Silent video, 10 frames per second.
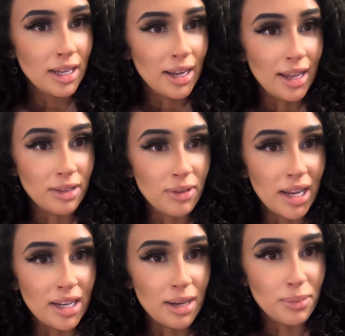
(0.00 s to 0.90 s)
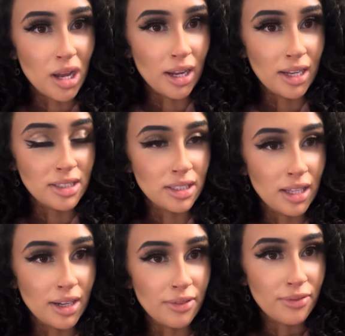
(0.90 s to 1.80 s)
And then we ended up talking until
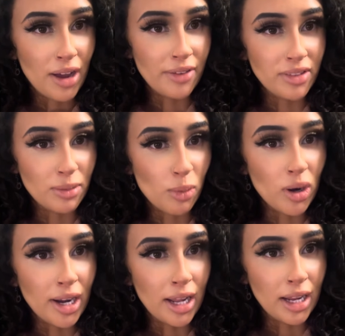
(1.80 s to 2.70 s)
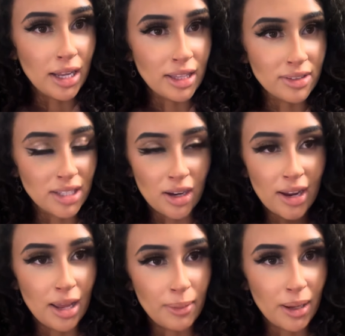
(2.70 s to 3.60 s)
like five in the morning. And I was like,
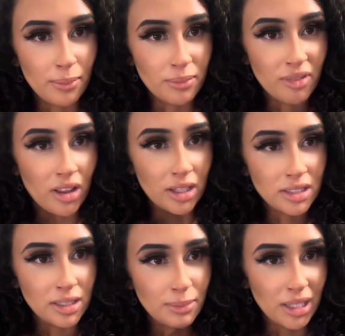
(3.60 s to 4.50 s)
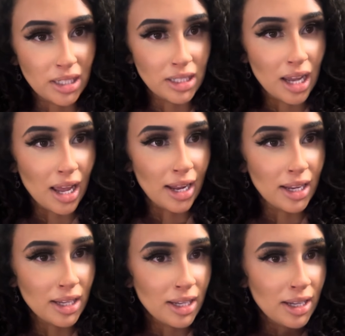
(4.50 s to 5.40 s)
okay, I'm like, I'm falling asleep, like, good
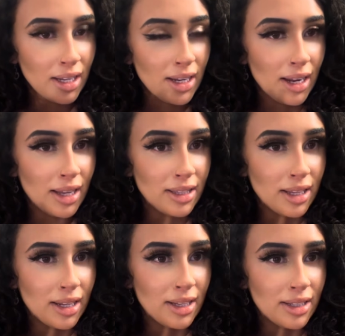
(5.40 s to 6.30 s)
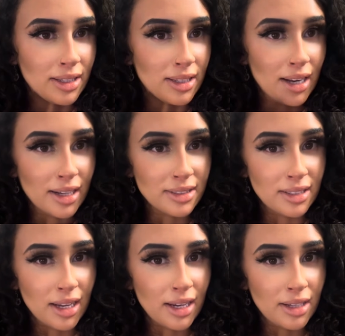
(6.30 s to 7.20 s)
night. And then the next
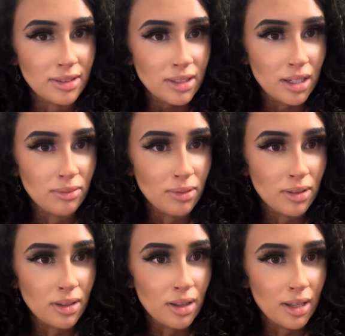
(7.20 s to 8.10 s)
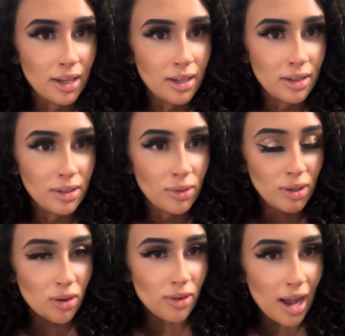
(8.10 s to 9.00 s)
day, he was like, well, like, you want
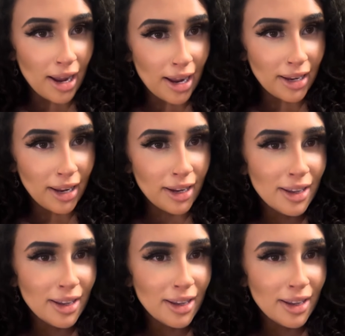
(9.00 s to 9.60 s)
to go kayaking?